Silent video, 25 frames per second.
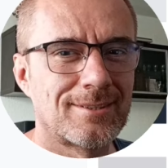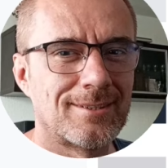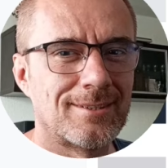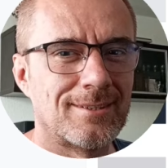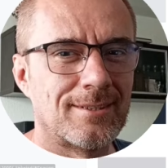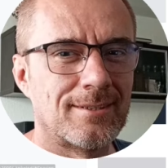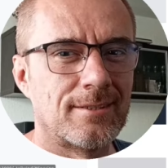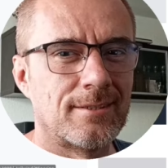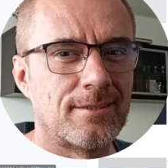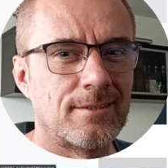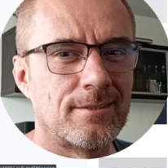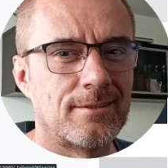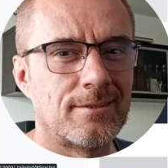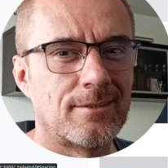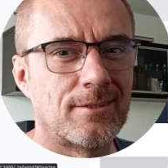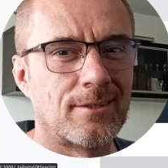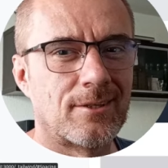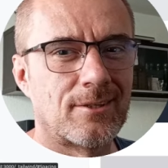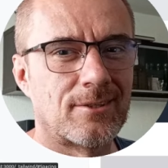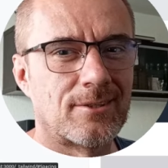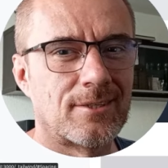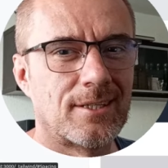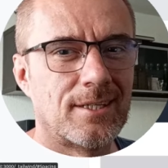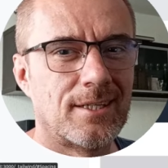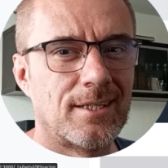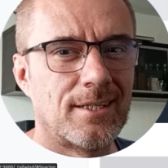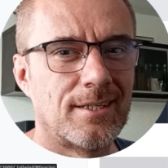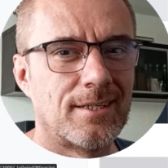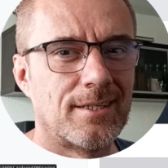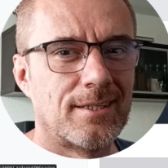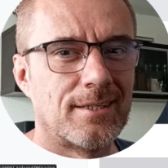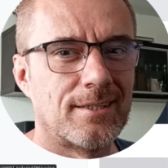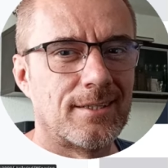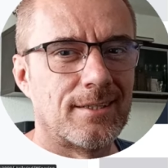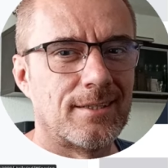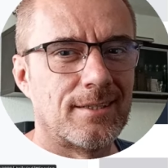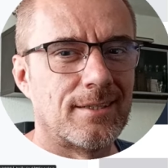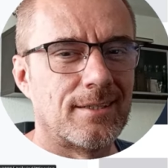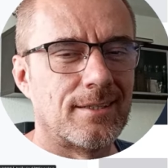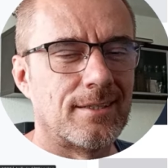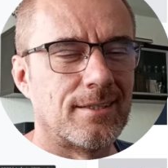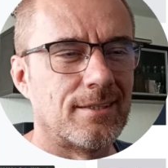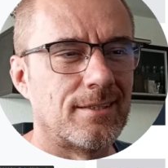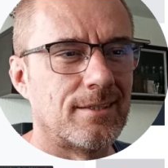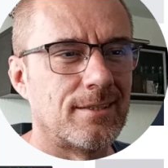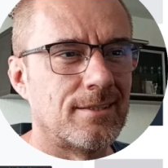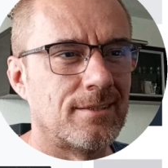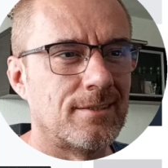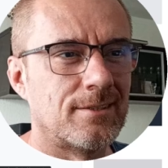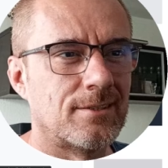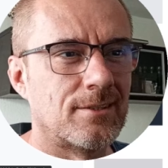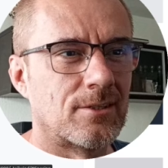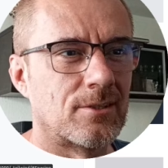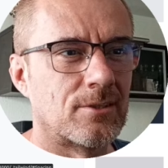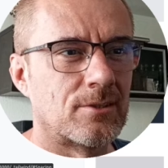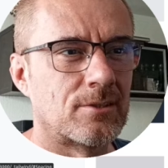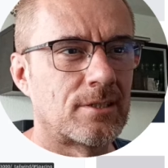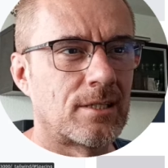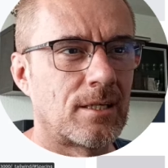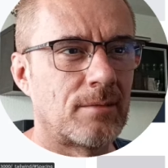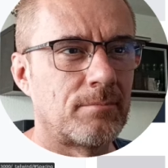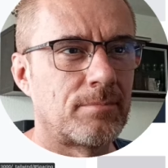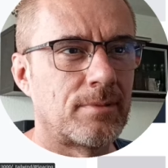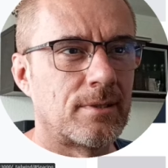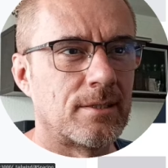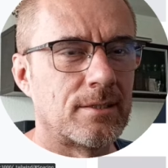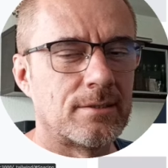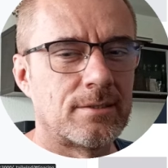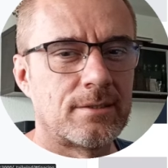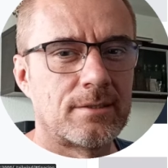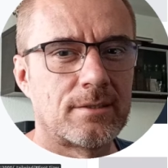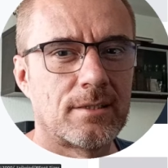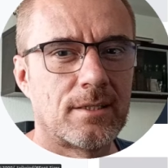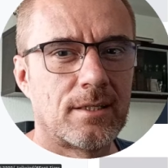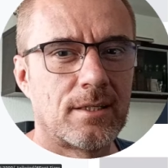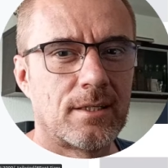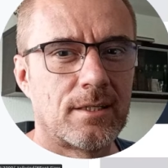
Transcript: in your templates,